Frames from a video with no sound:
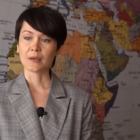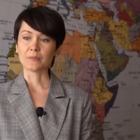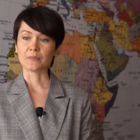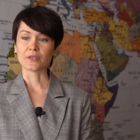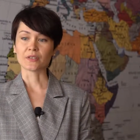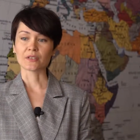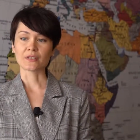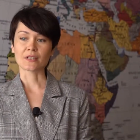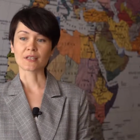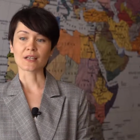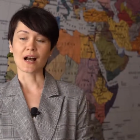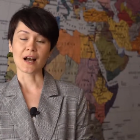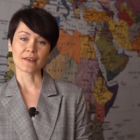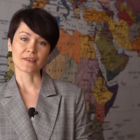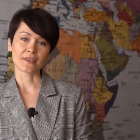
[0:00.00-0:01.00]
because
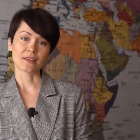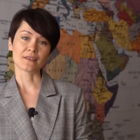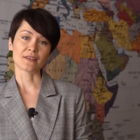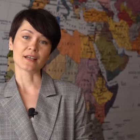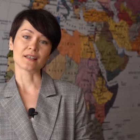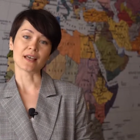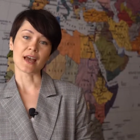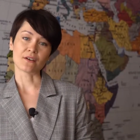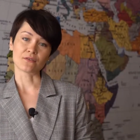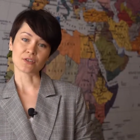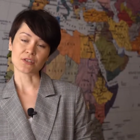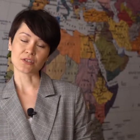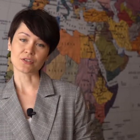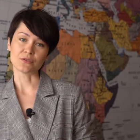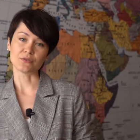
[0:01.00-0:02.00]
I think that
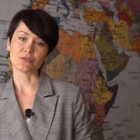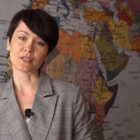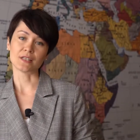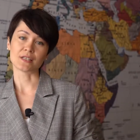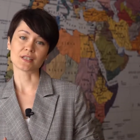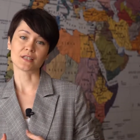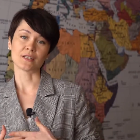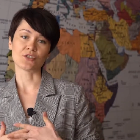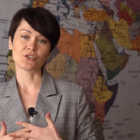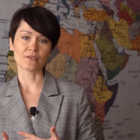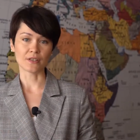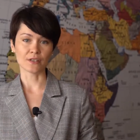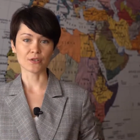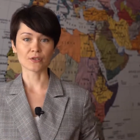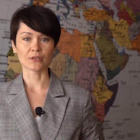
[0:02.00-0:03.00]
every student is an
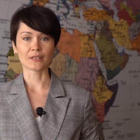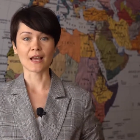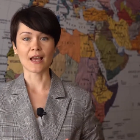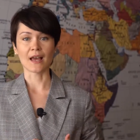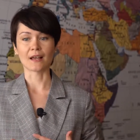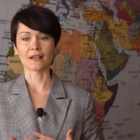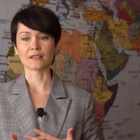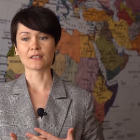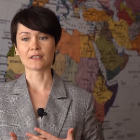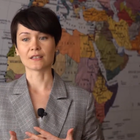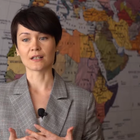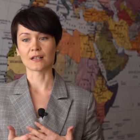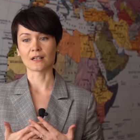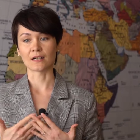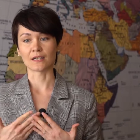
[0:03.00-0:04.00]
individual and
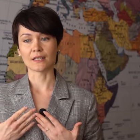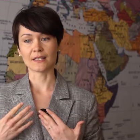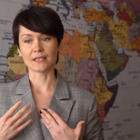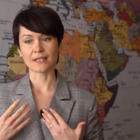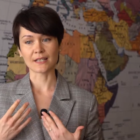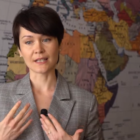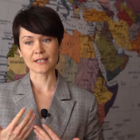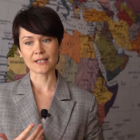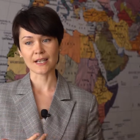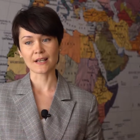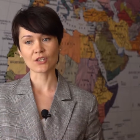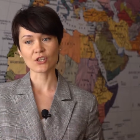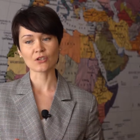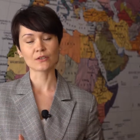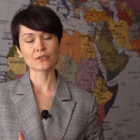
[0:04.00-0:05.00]
uh, it is
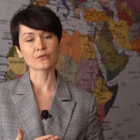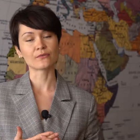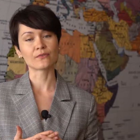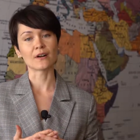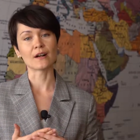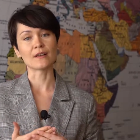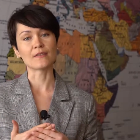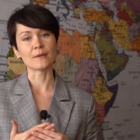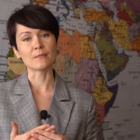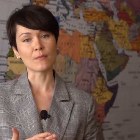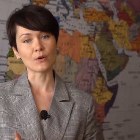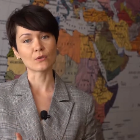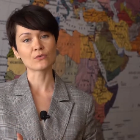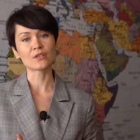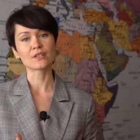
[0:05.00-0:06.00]
essential to find the
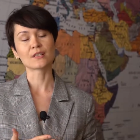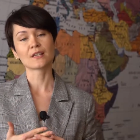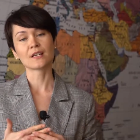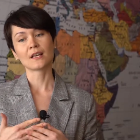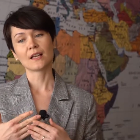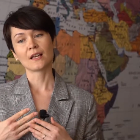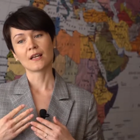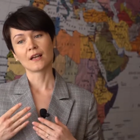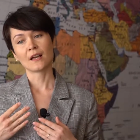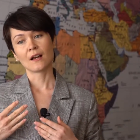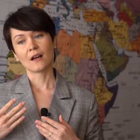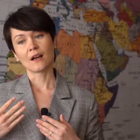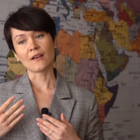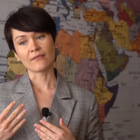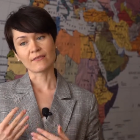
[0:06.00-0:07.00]
most
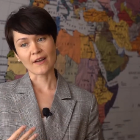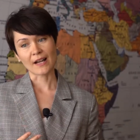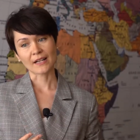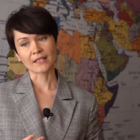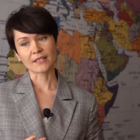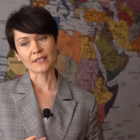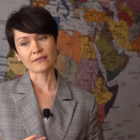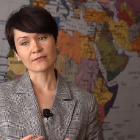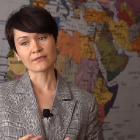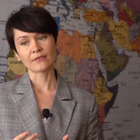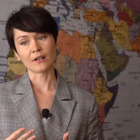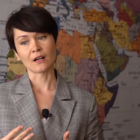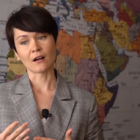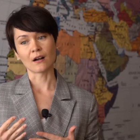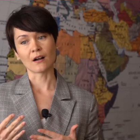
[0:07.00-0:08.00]
effective
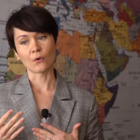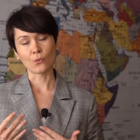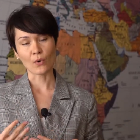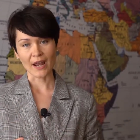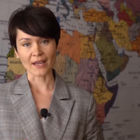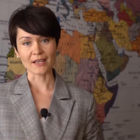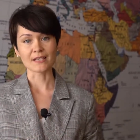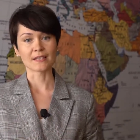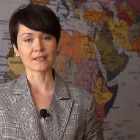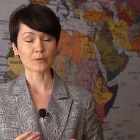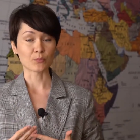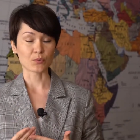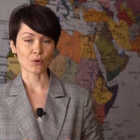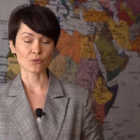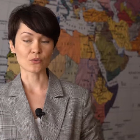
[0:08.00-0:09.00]
uh, ways and
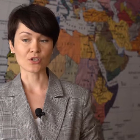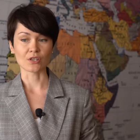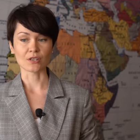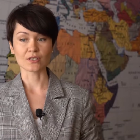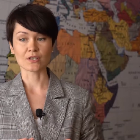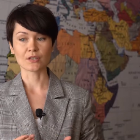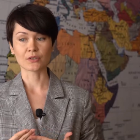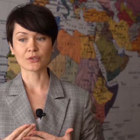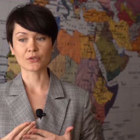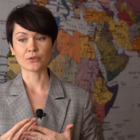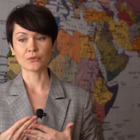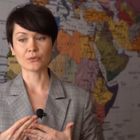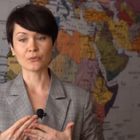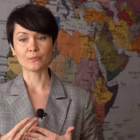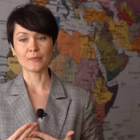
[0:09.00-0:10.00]
approaches
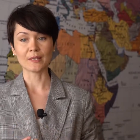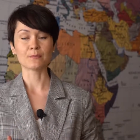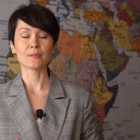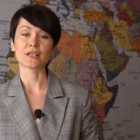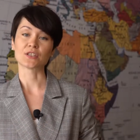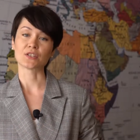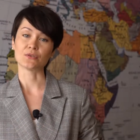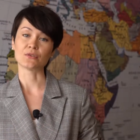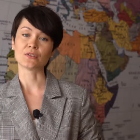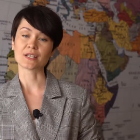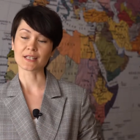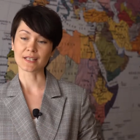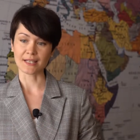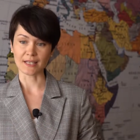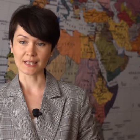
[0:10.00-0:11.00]
to meet my
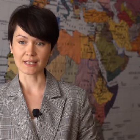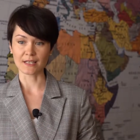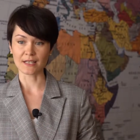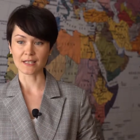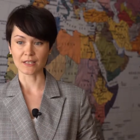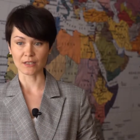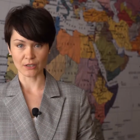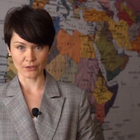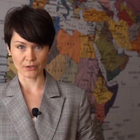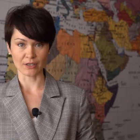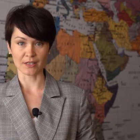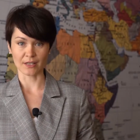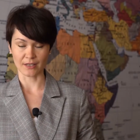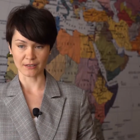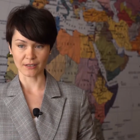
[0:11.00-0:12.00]
students' needs in
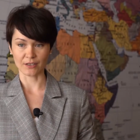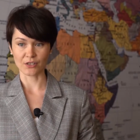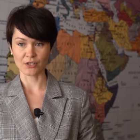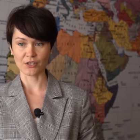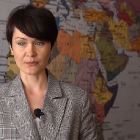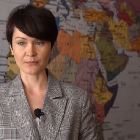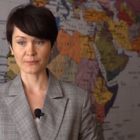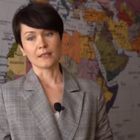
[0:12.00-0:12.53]
learning English.